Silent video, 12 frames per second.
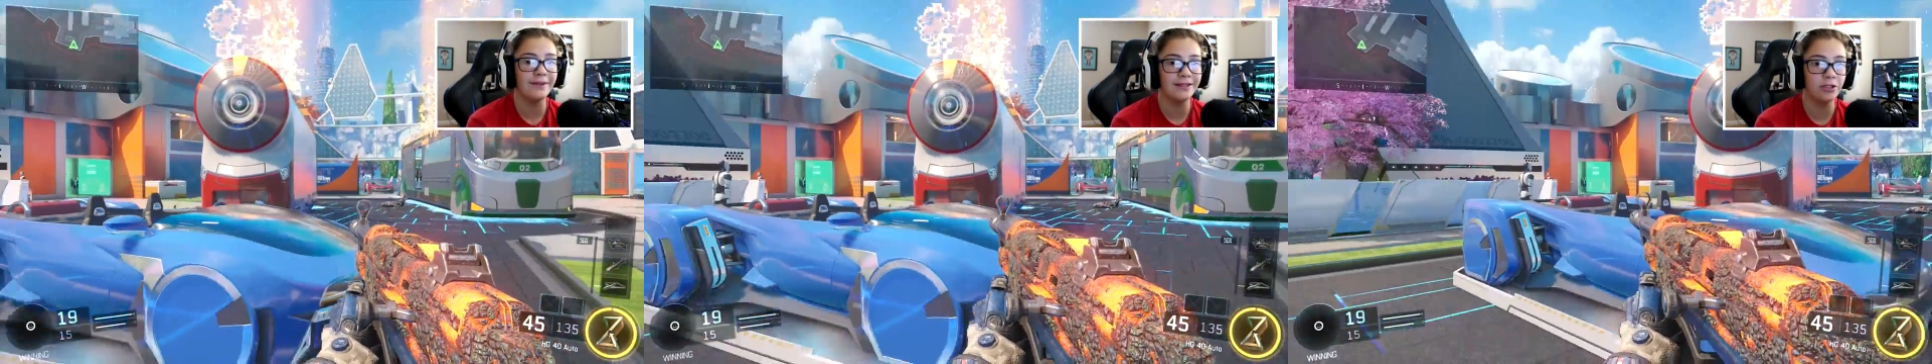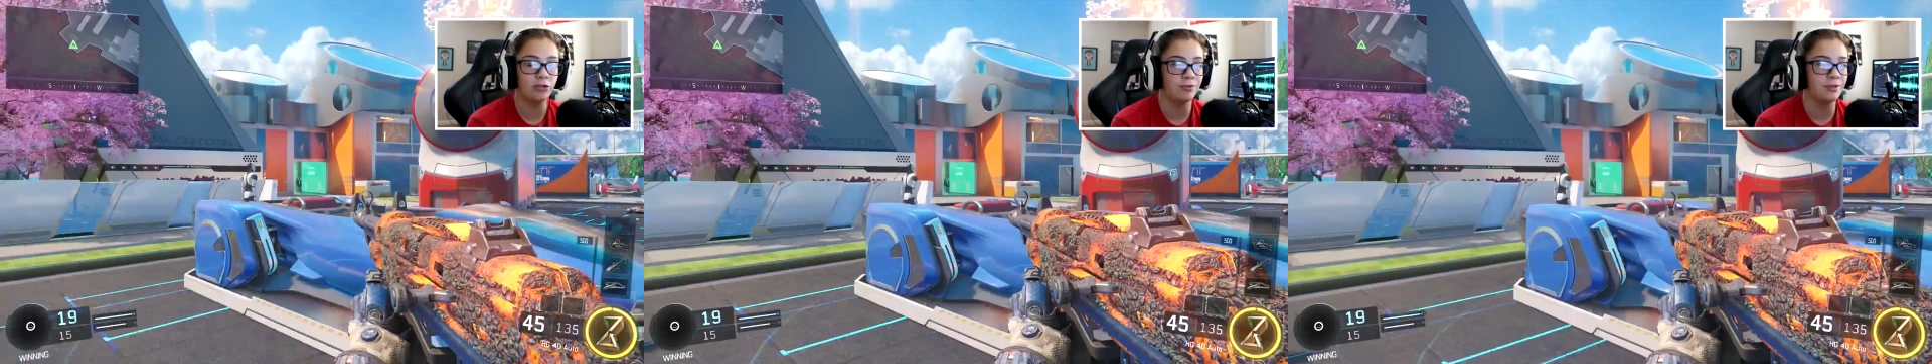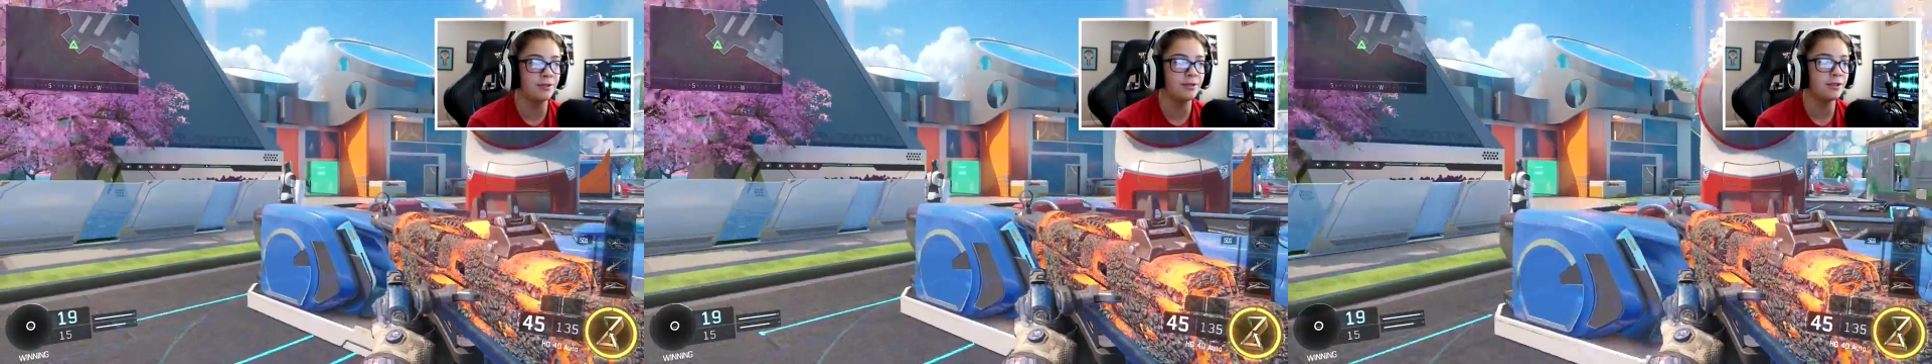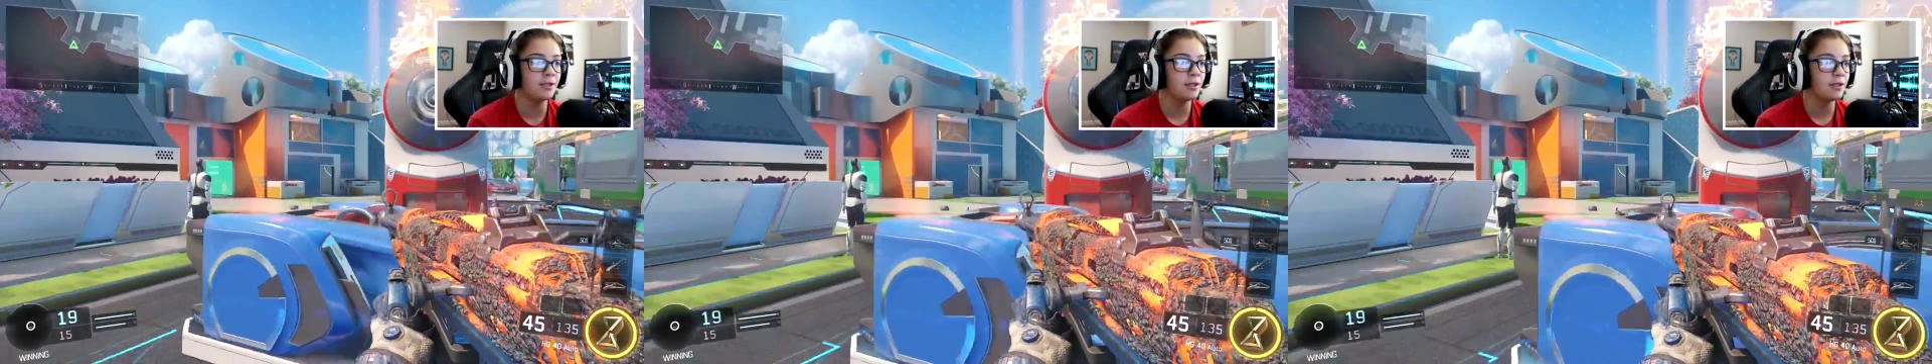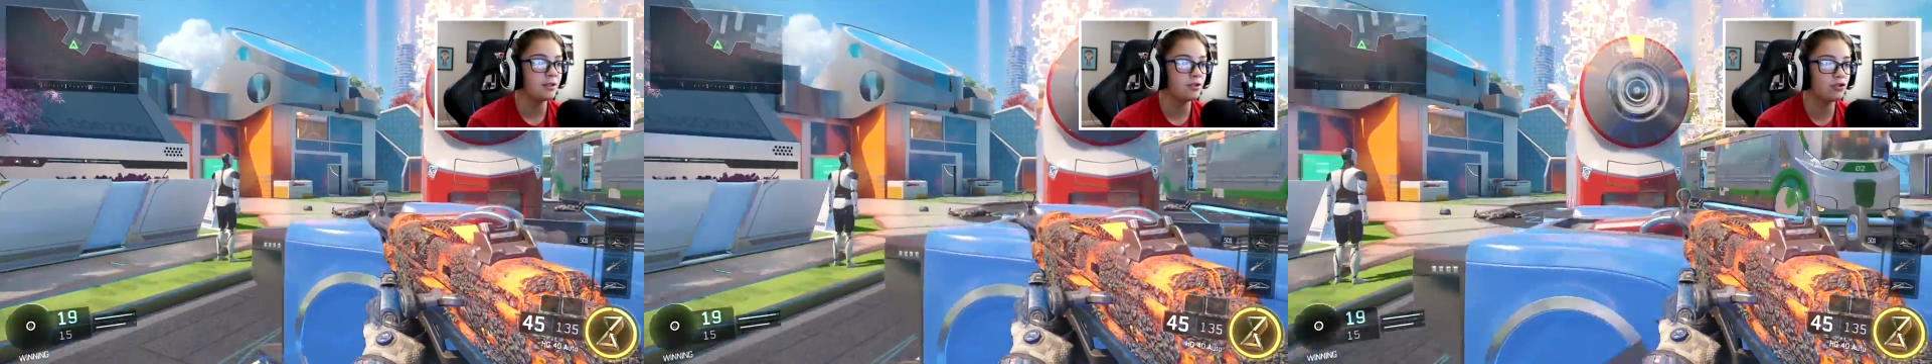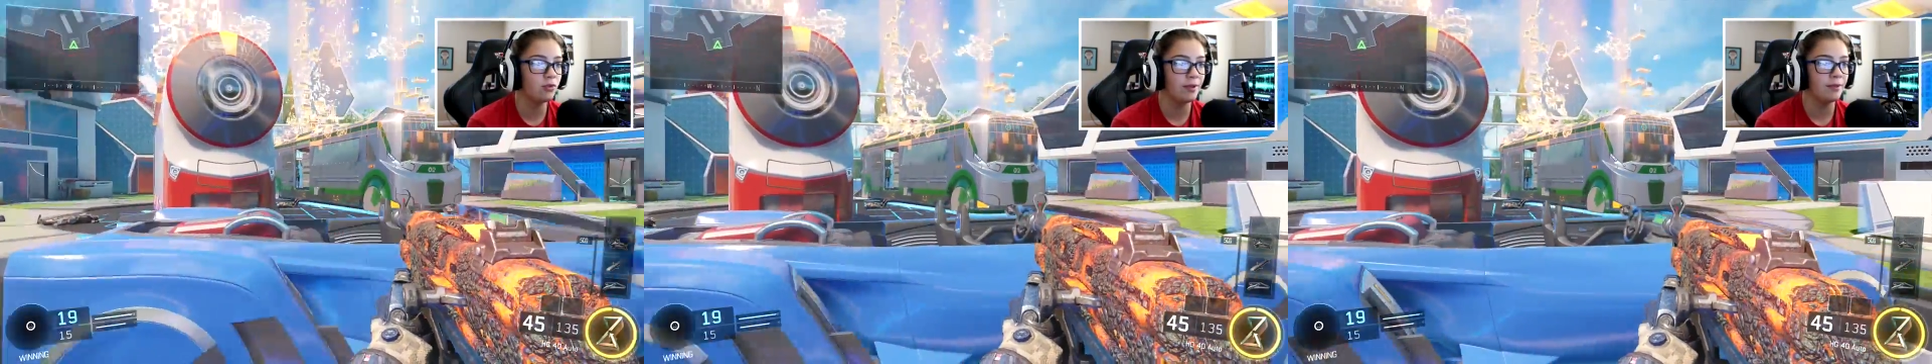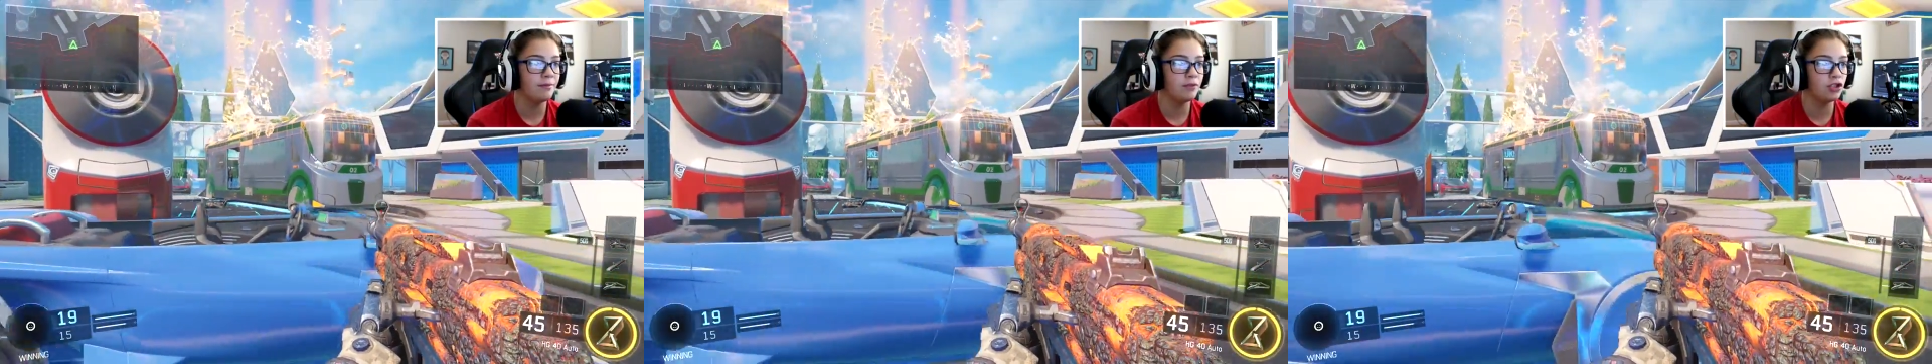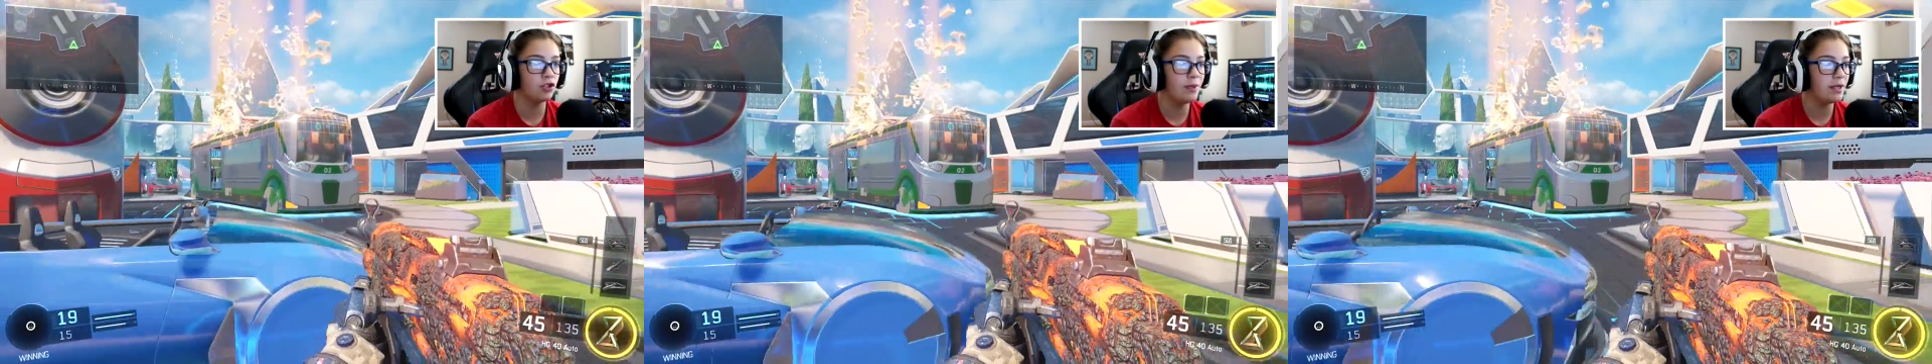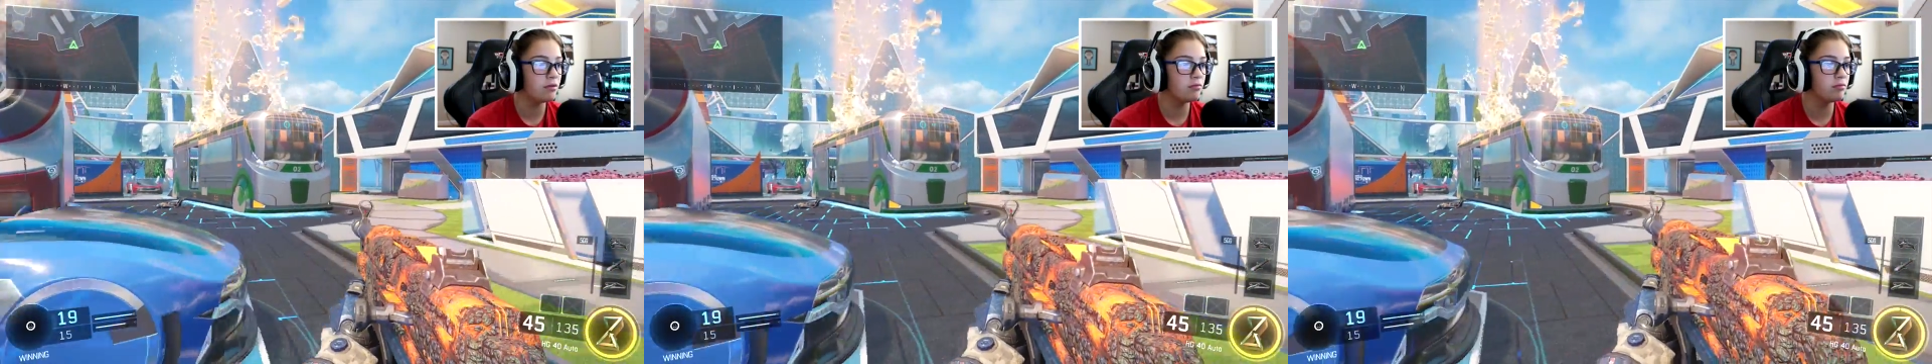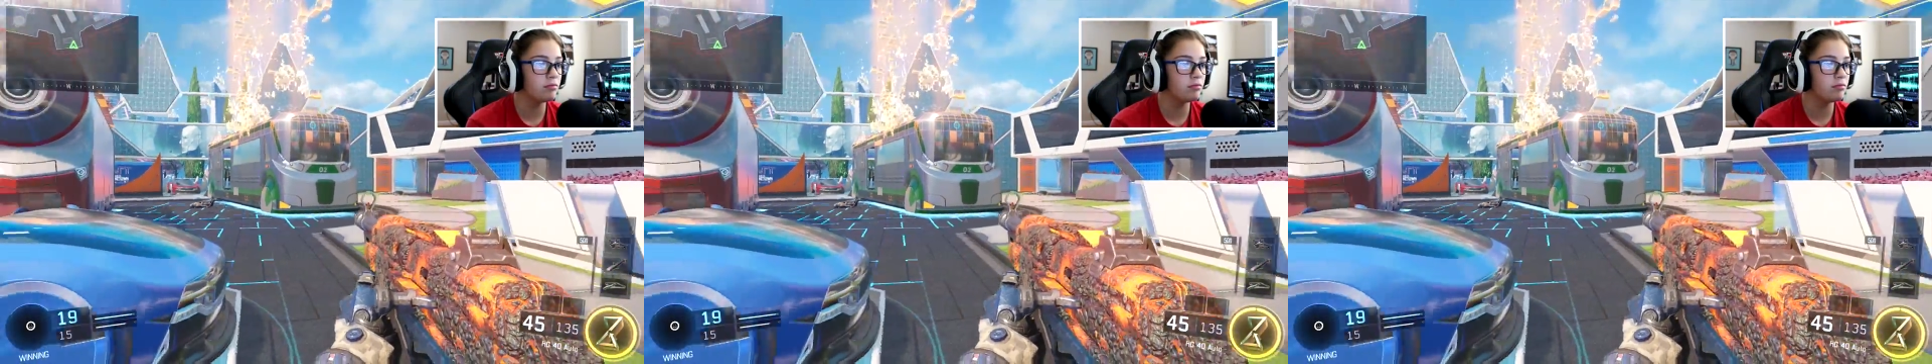excuses. Just doing, just being.